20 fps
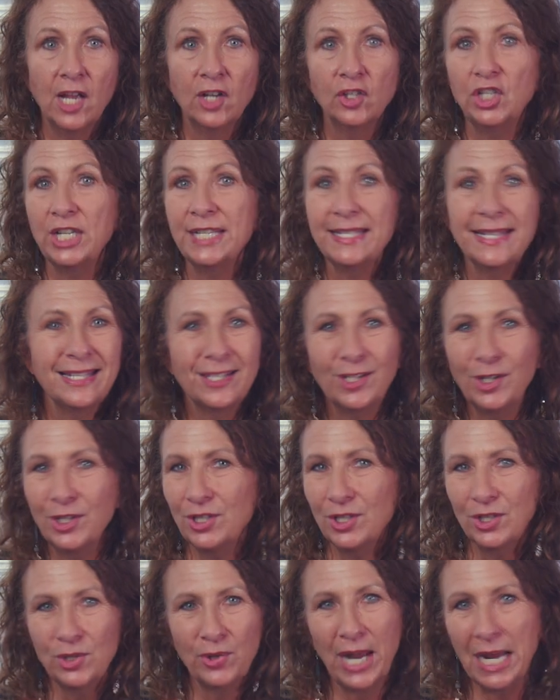Jesus
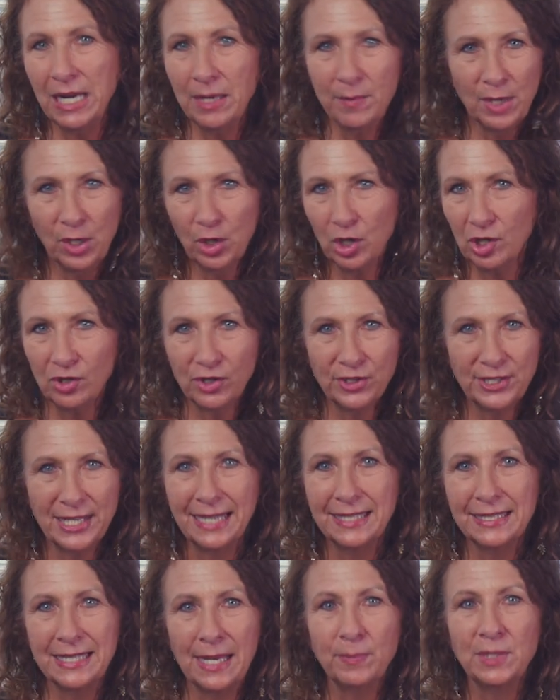couldn't do any miracles
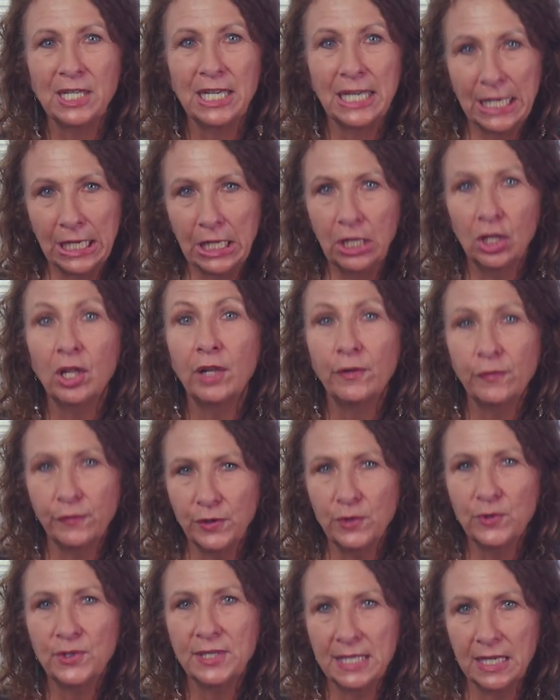except to heal a
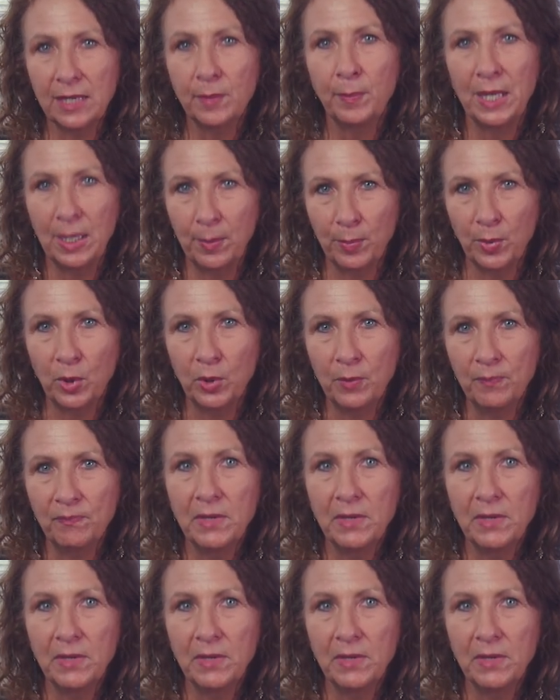few sick people.